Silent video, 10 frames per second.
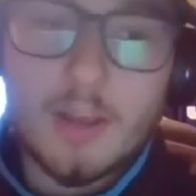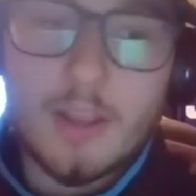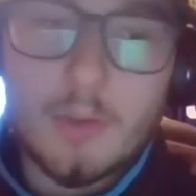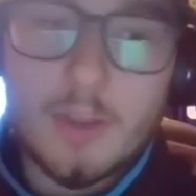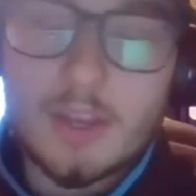
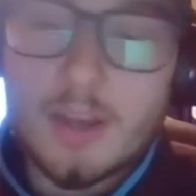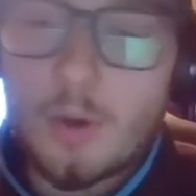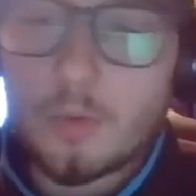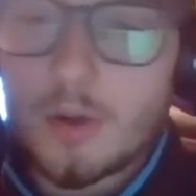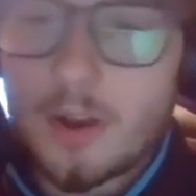We can
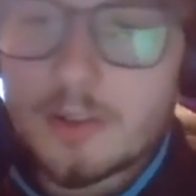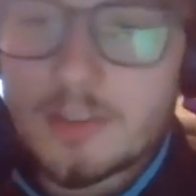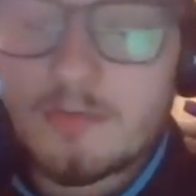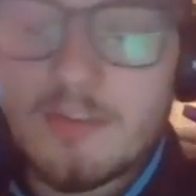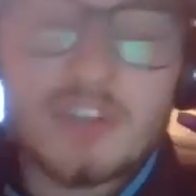outrun
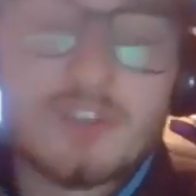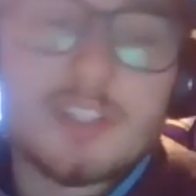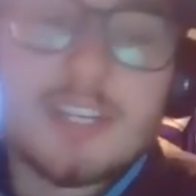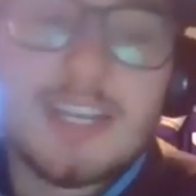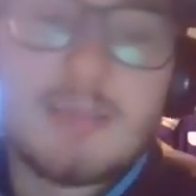some
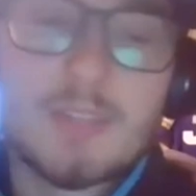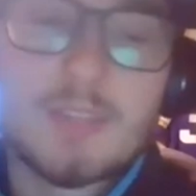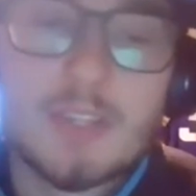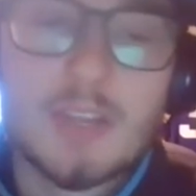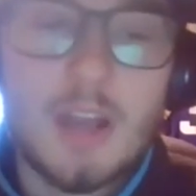veteran
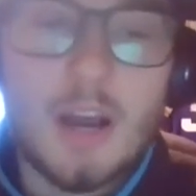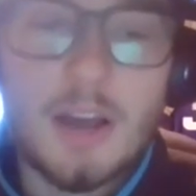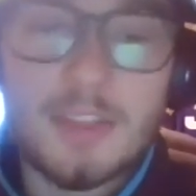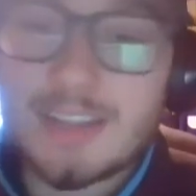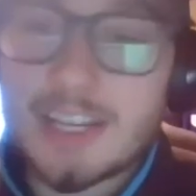teams.
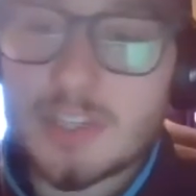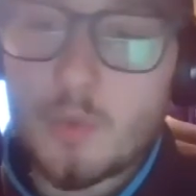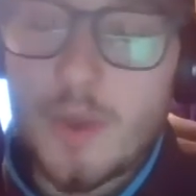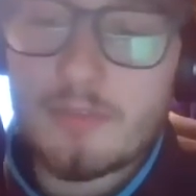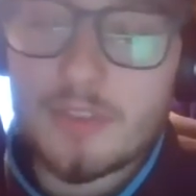I think that's
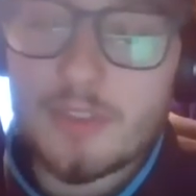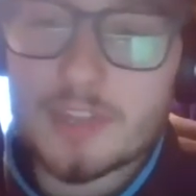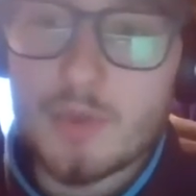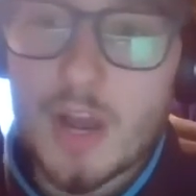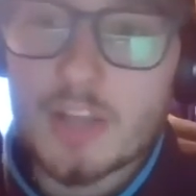the way for
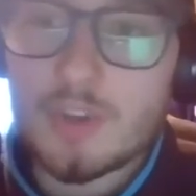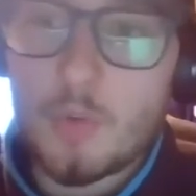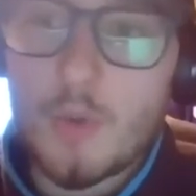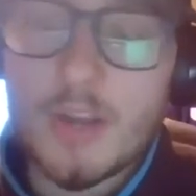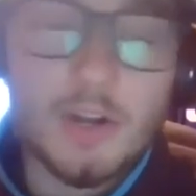this roster
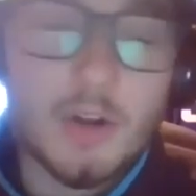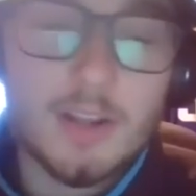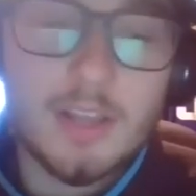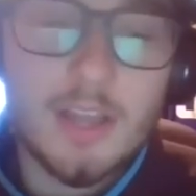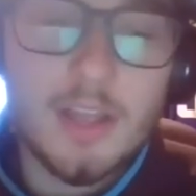to win
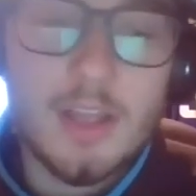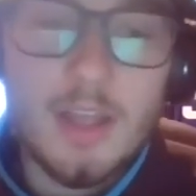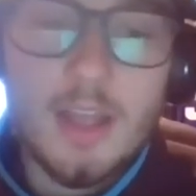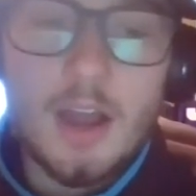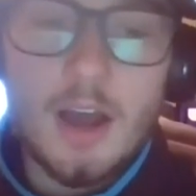currently.
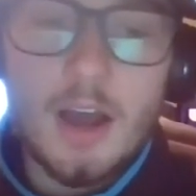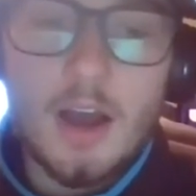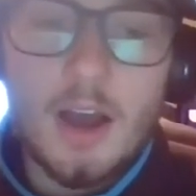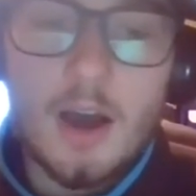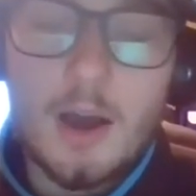
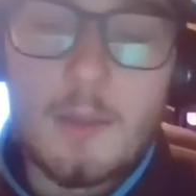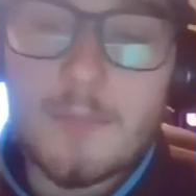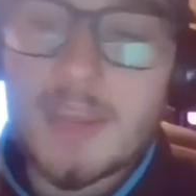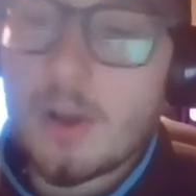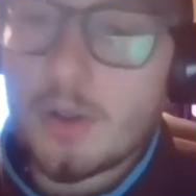
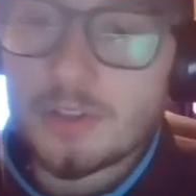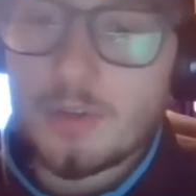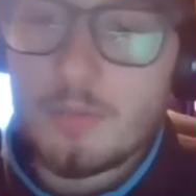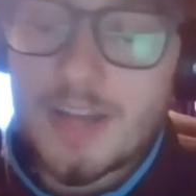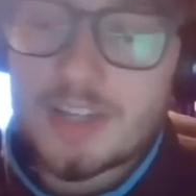He
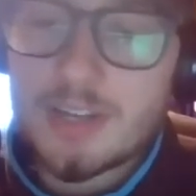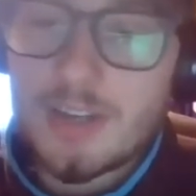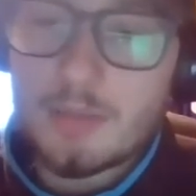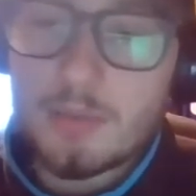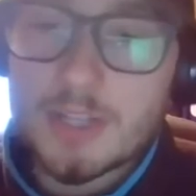also
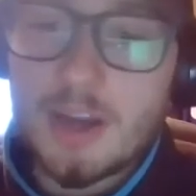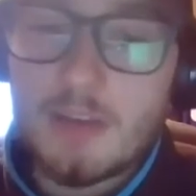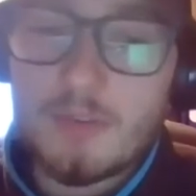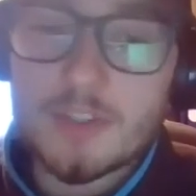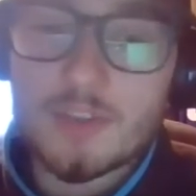mentioned in the press
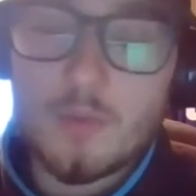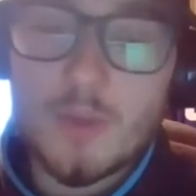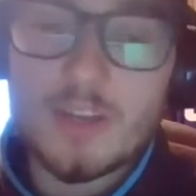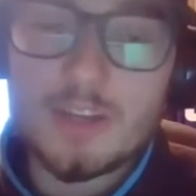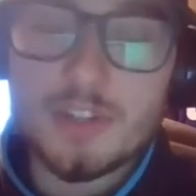conference,
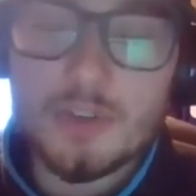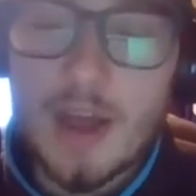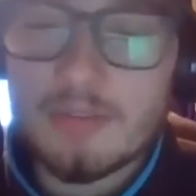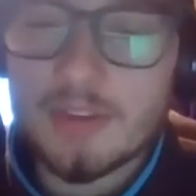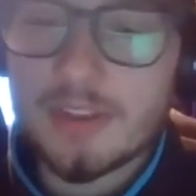we need to do
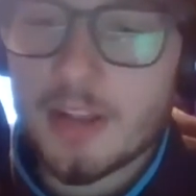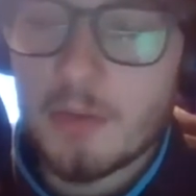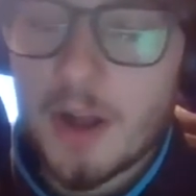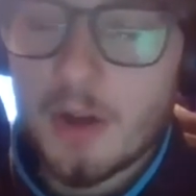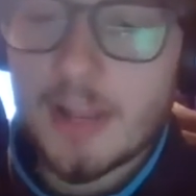everything
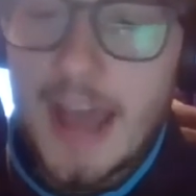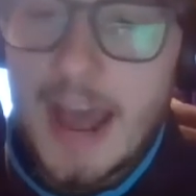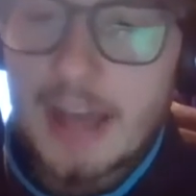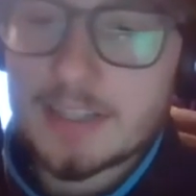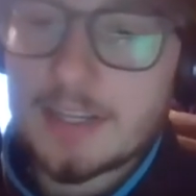around
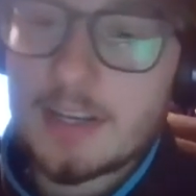Cat.